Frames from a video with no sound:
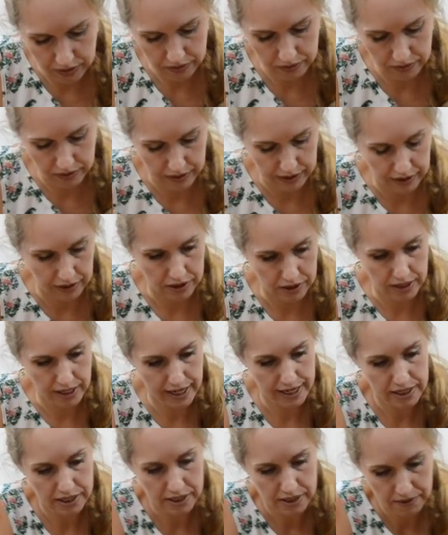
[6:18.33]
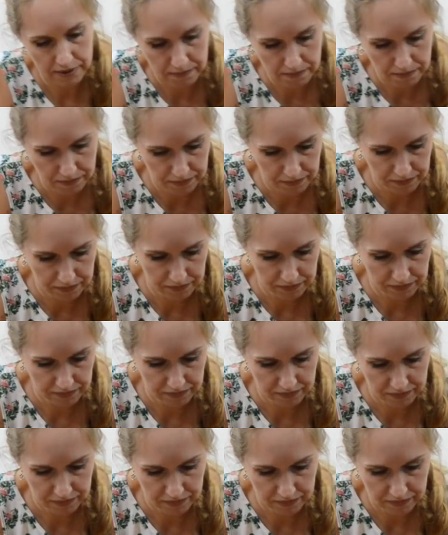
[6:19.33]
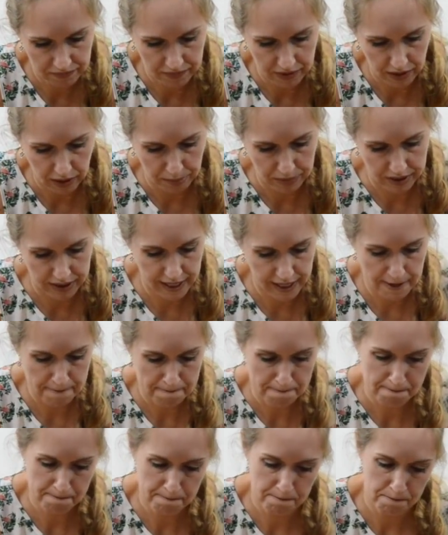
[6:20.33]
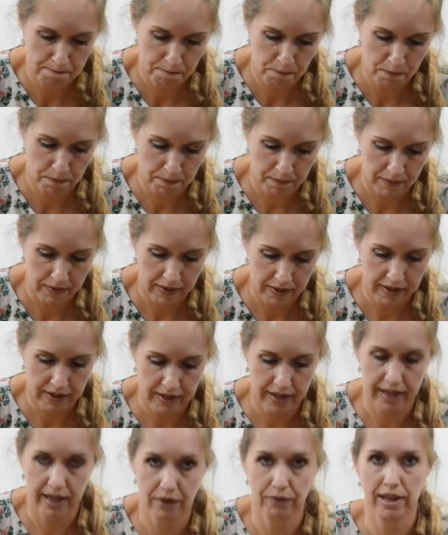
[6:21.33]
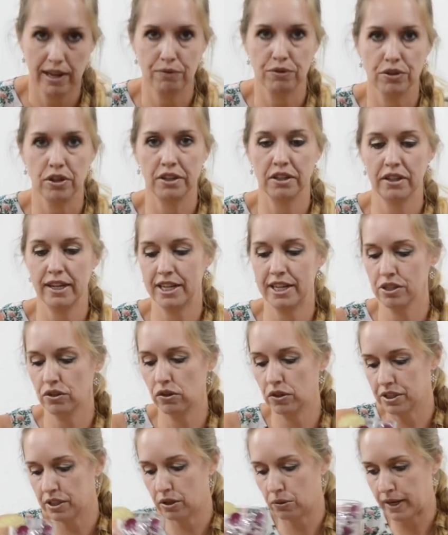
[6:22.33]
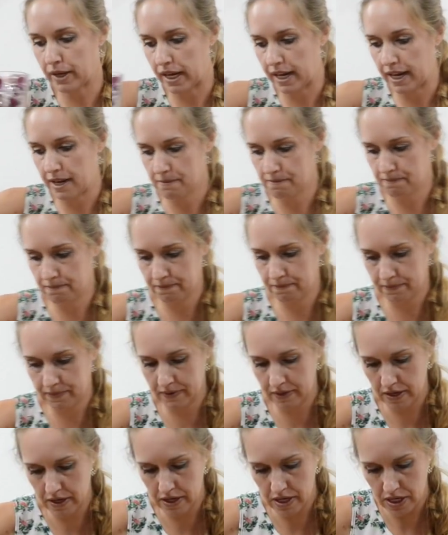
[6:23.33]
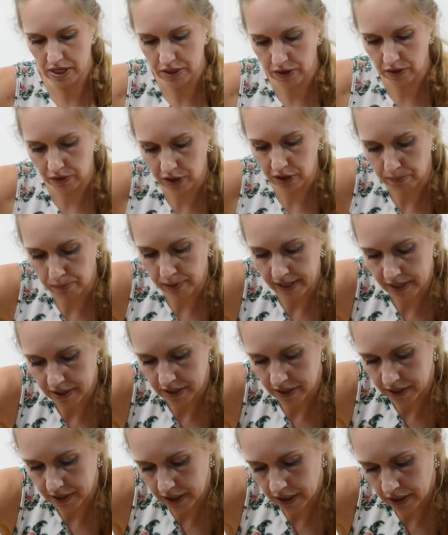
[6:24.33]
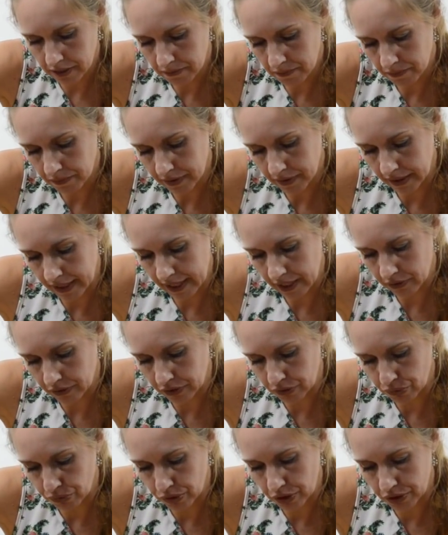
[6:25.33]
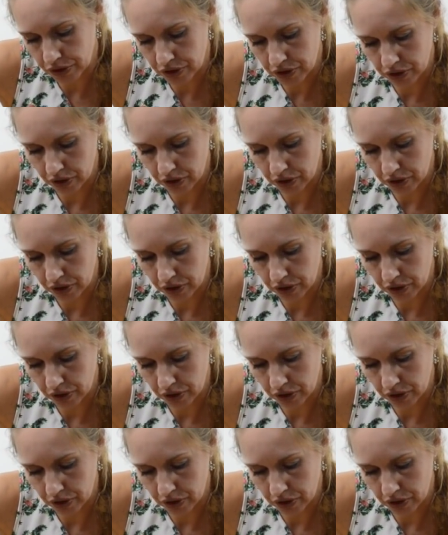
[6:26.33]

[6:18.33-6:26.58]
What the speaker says: A little slice up there. And we have another nice cocktail ready. So I'm gonna place it here, again on the front